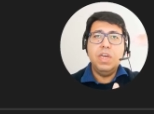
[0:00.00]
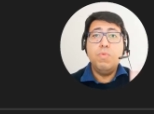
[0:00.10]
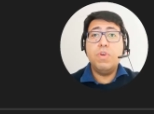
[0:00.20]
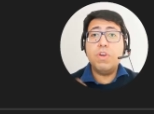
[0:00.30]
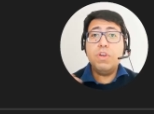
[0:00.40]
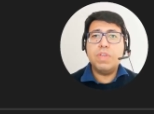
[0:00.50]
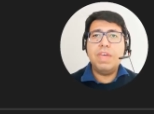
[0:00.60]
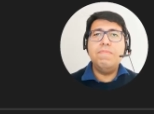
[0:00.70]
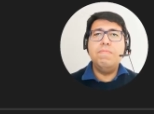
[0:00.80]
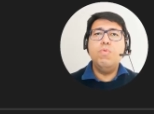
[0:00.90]
we're going to
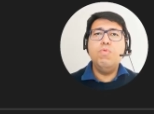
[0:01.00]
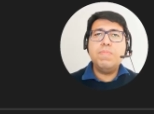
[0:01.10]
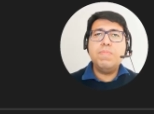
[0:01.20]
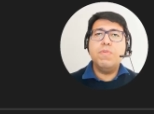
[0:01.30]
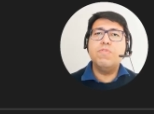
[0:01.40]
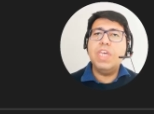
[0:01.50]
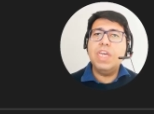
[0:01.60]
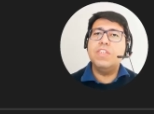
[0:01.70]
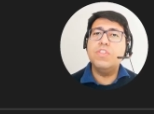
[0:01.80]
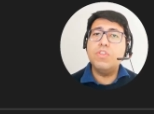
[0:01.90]
have multiple
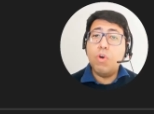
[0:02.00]
sessions